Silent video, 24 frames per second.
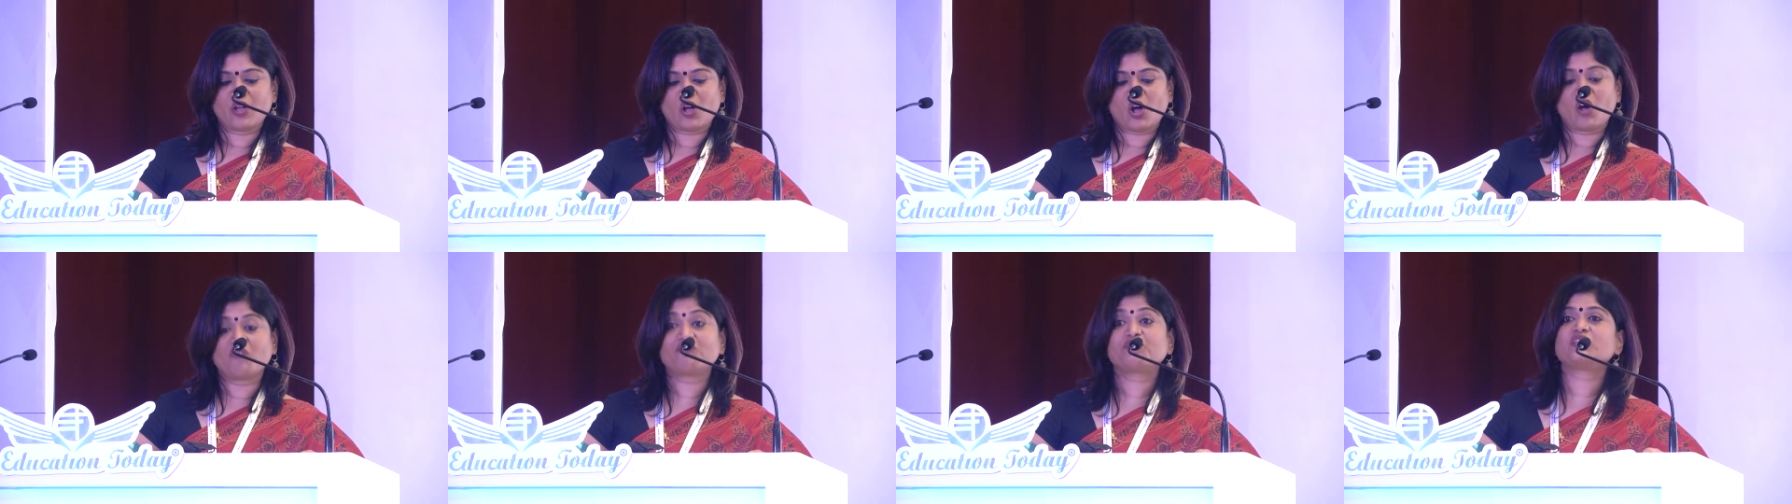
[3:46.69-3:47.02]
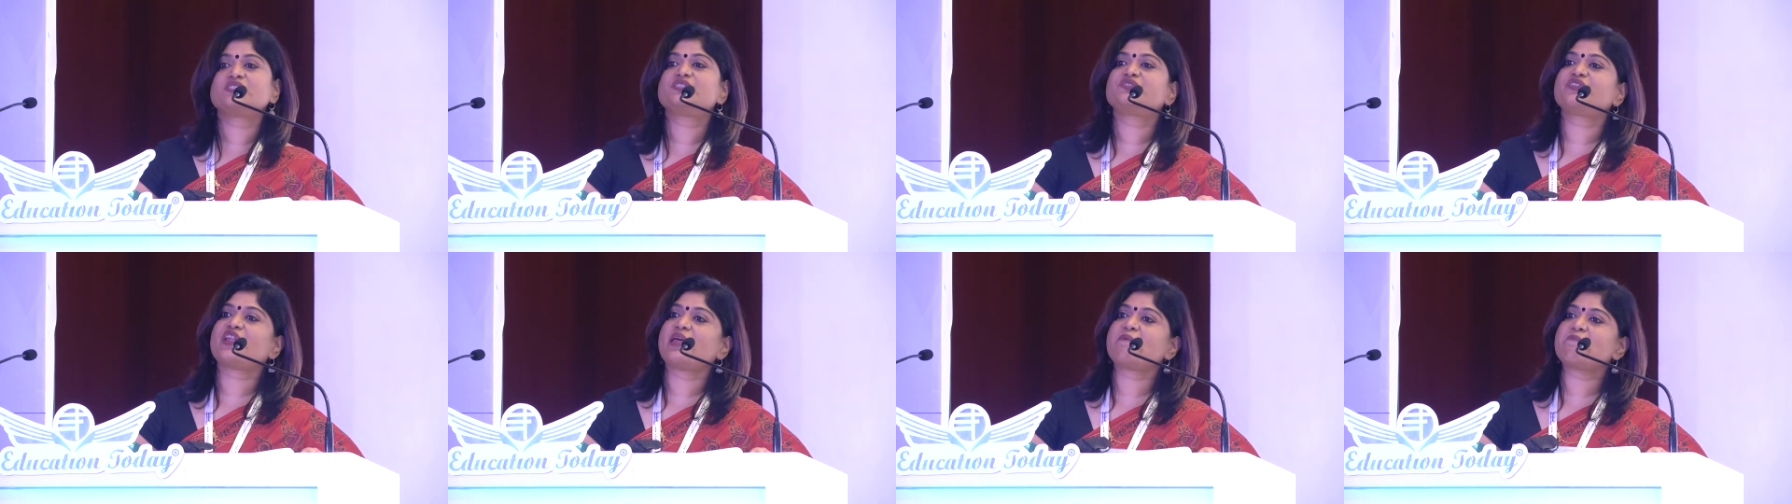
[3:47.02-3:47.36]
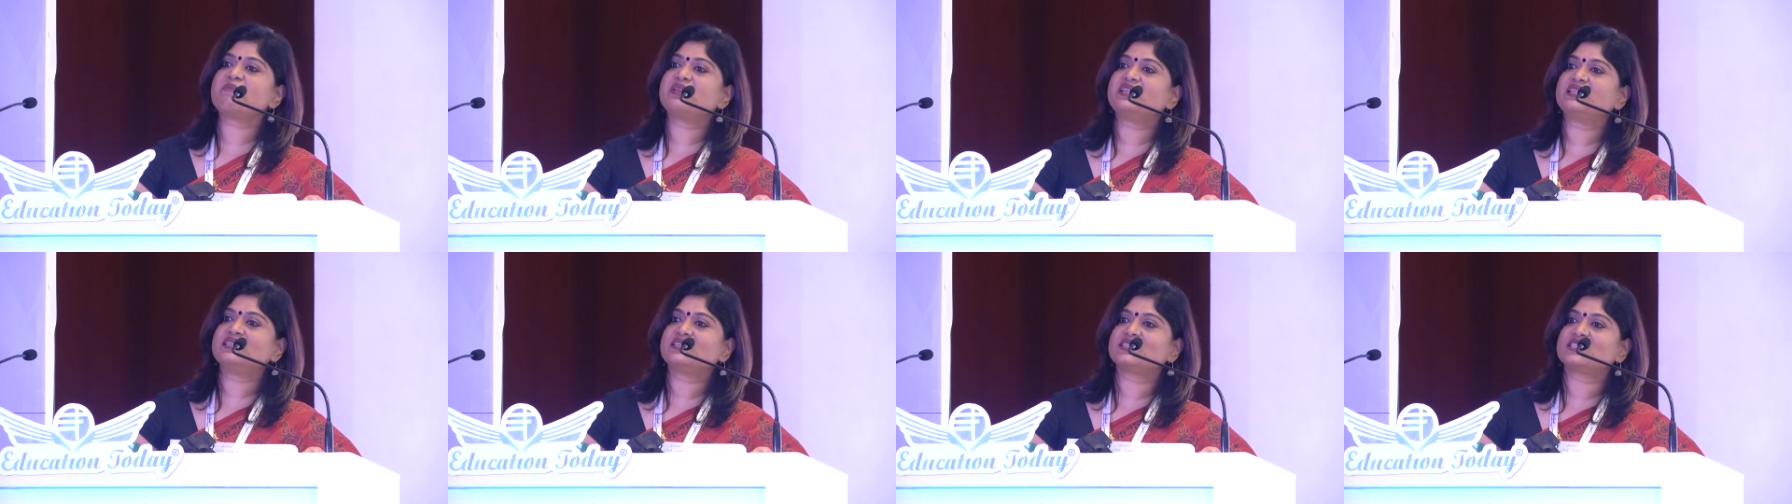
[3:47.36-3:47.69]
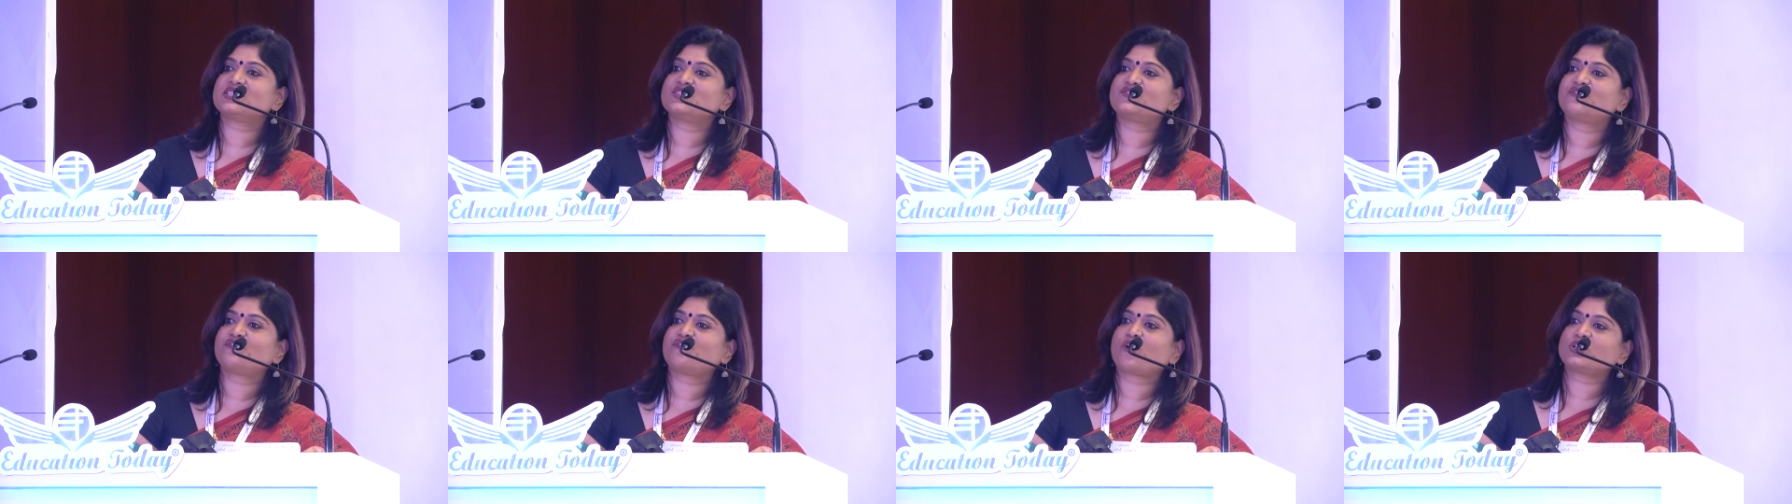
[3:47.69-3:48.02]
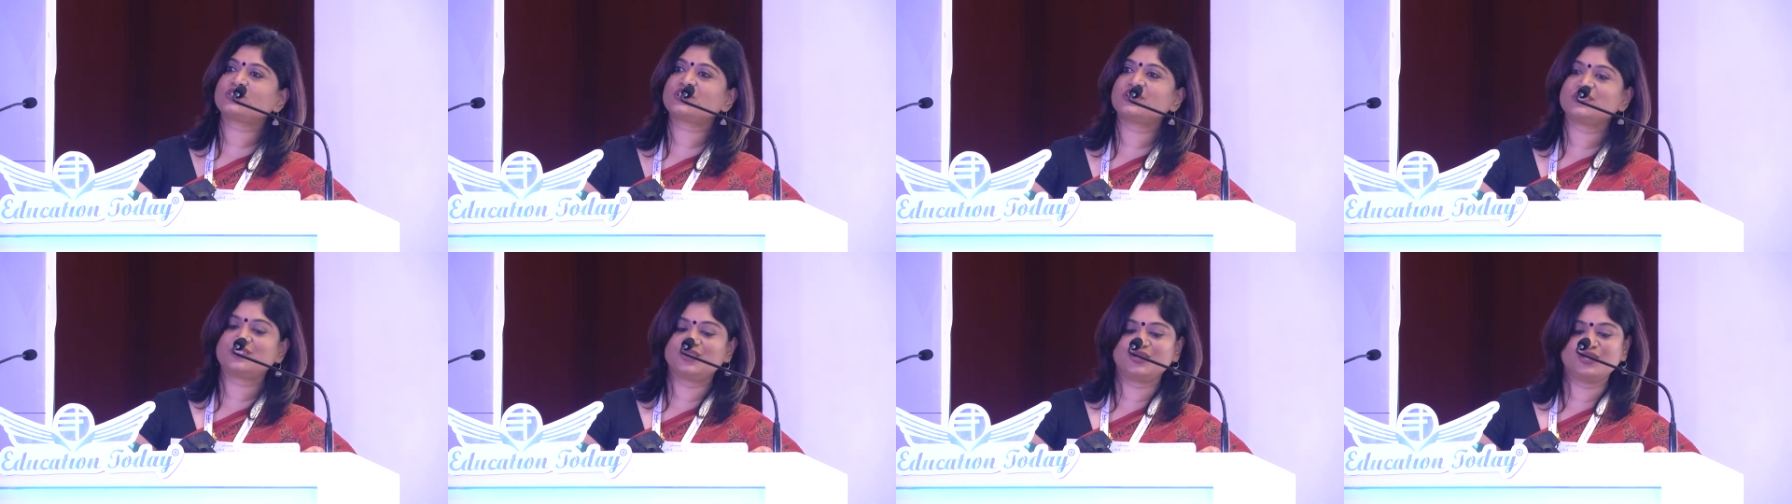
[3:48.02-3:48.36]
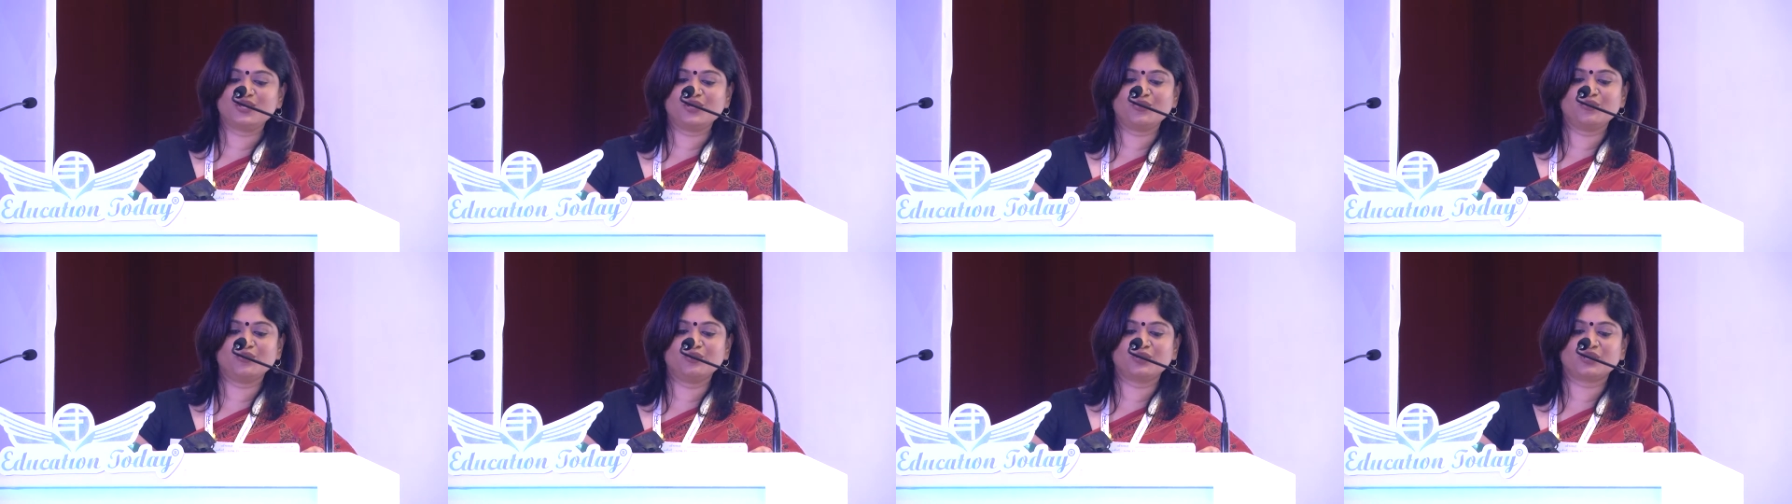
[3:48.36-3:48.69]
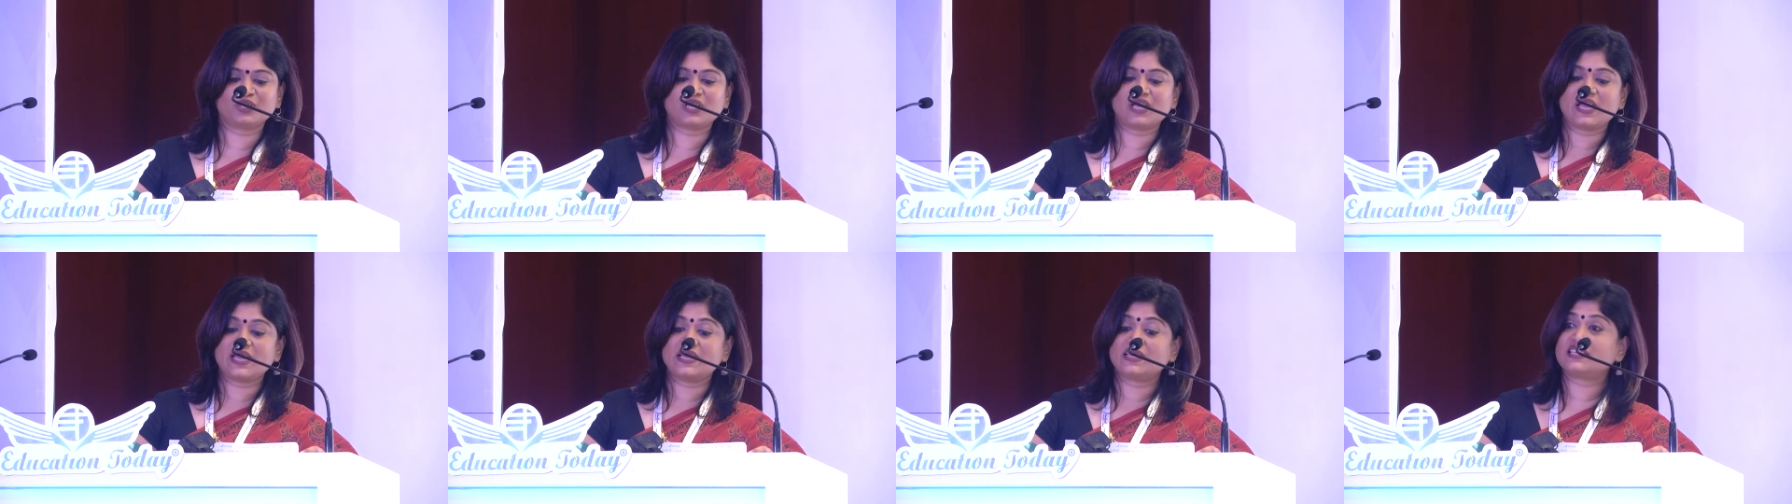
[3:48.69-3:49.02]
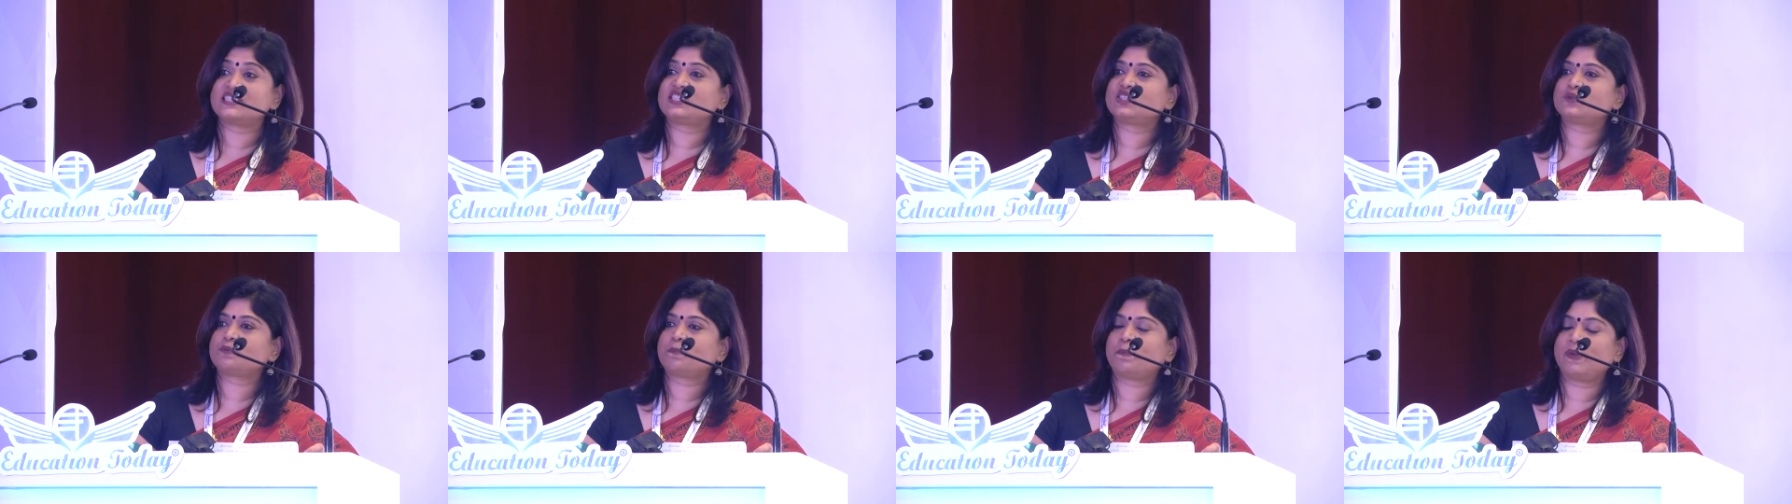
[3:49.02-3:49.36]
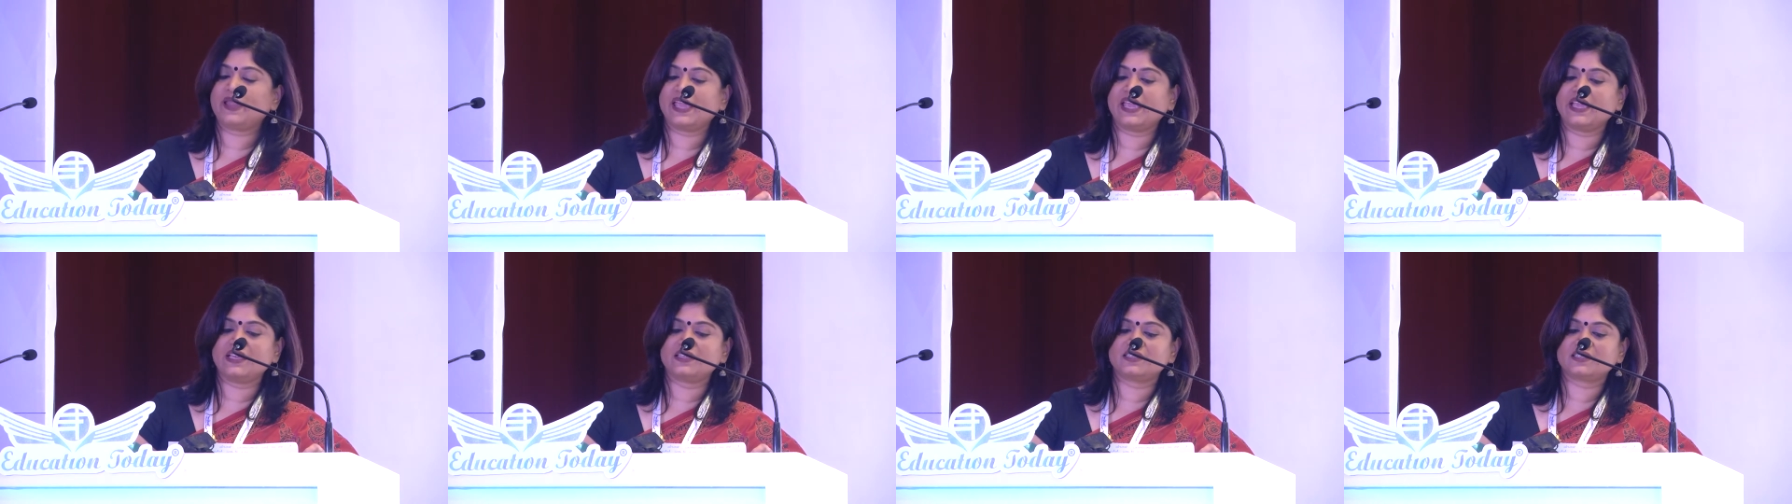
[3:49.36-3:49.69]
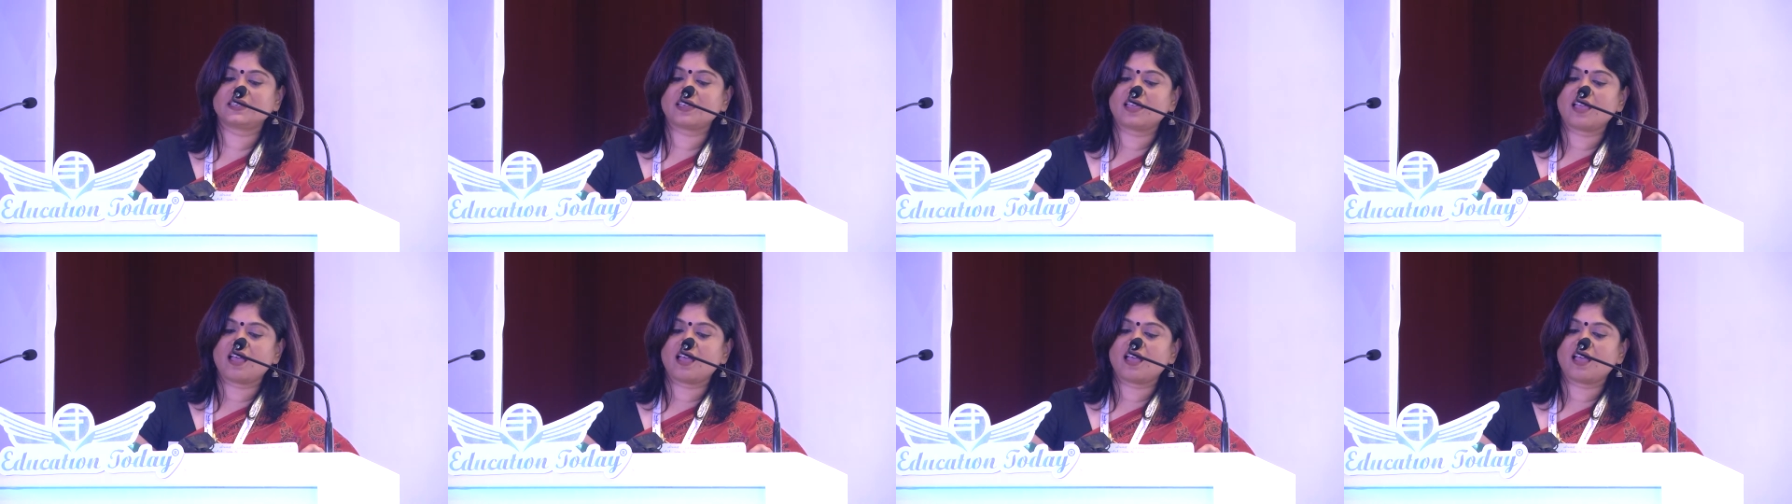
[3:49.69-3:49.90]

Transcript: of the tremendous fortitude displayed